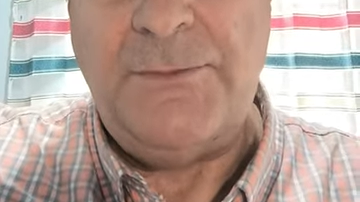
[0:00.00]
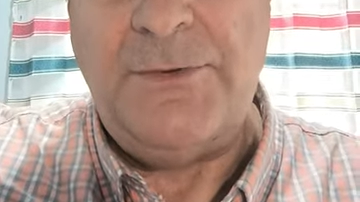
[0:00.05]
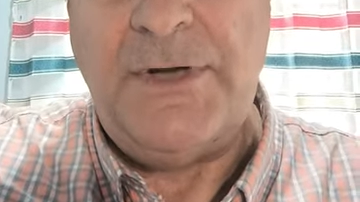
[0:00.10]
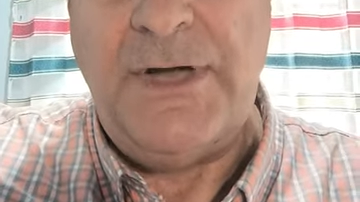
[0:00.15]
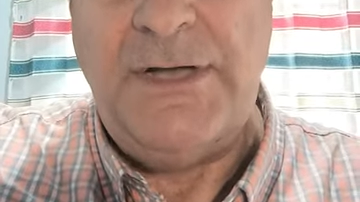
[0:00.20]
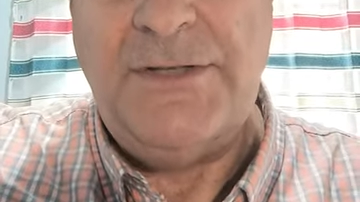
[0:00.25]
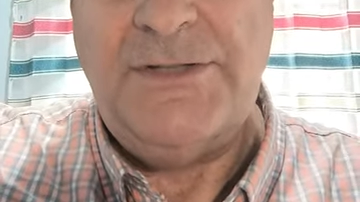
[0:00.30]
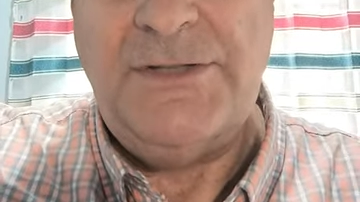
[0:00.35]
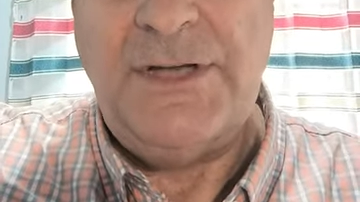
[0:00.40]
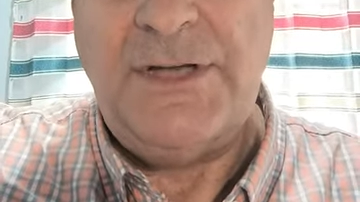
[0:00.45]

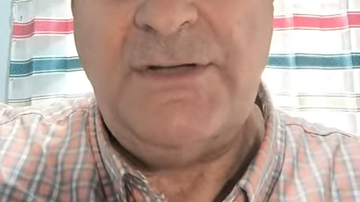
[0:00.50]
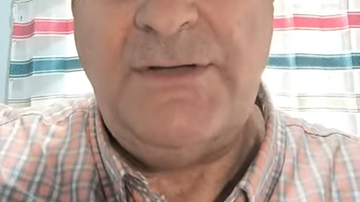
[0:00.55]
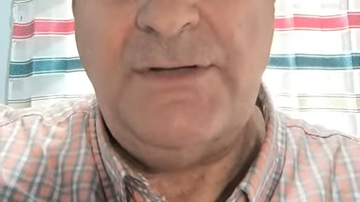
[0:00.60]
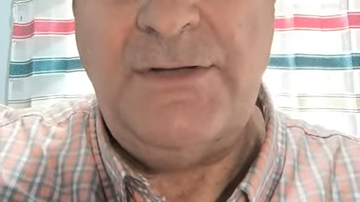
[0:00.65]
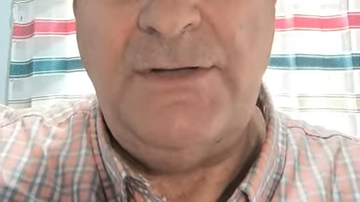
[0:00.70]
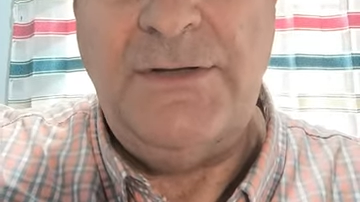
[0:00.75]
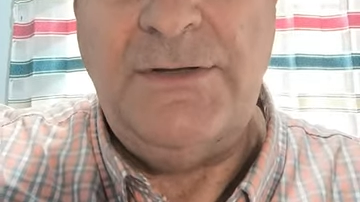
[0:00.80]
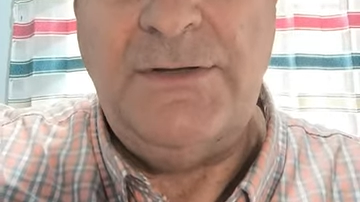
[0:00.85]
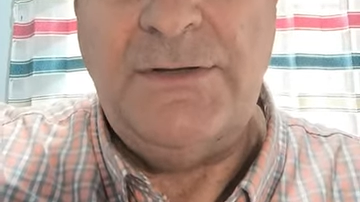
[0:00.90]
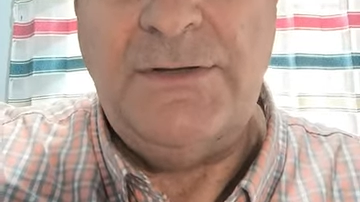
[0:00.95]
project
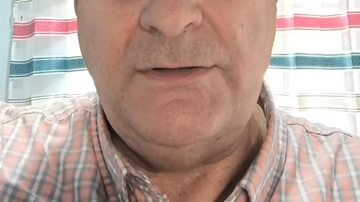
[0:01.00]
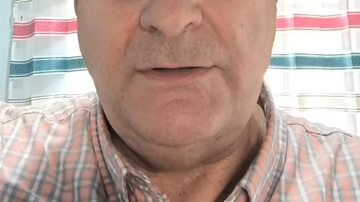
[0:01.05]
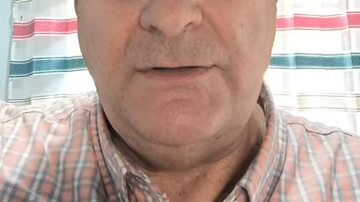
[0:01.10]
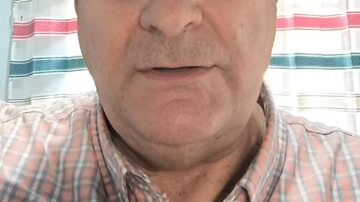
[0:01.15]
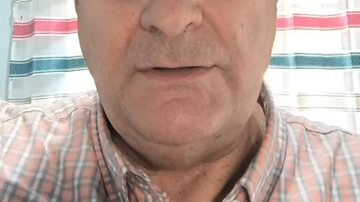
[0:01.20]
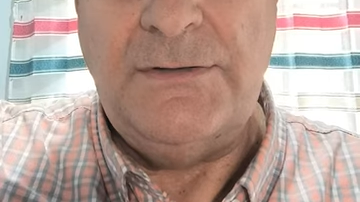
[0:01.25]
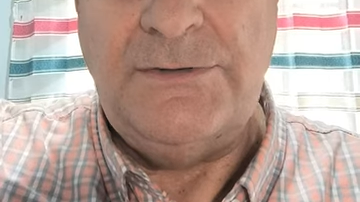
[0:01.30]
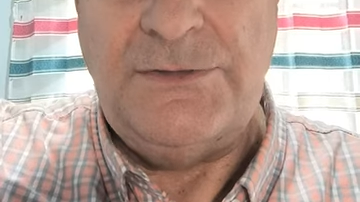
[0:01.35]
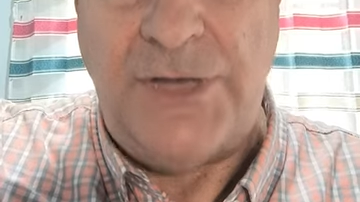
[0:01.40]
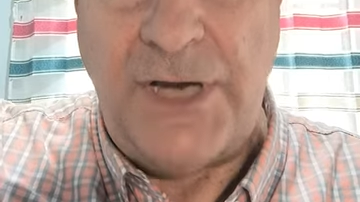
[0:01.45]
in
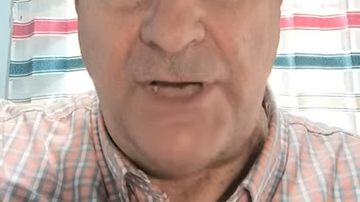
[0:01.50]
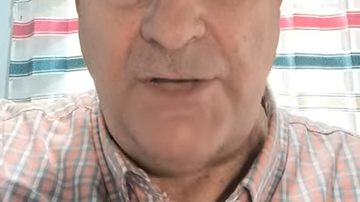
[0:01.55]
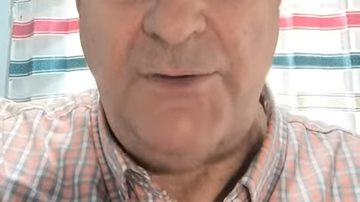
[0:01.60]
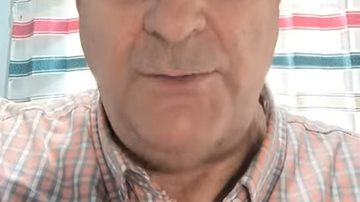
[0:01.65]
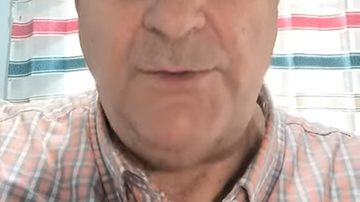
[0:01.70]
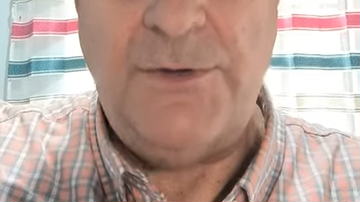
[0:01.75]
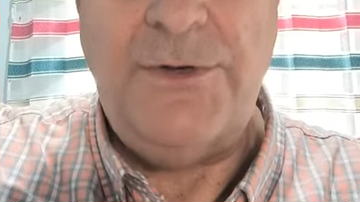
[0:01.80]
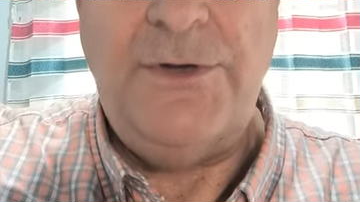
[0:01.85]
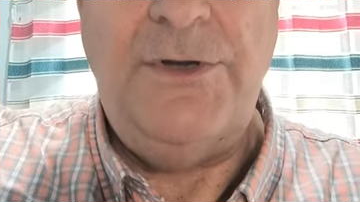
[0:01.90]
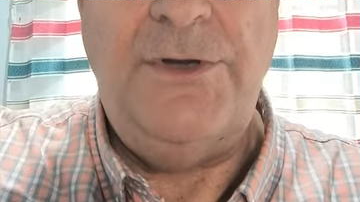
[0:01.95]
uh,
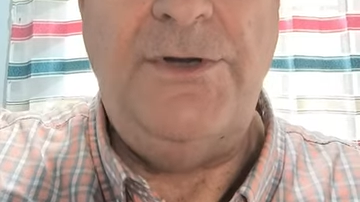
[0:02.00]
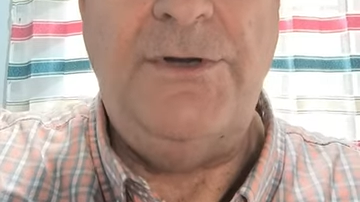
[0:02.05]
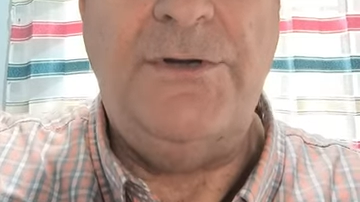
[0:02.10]
January.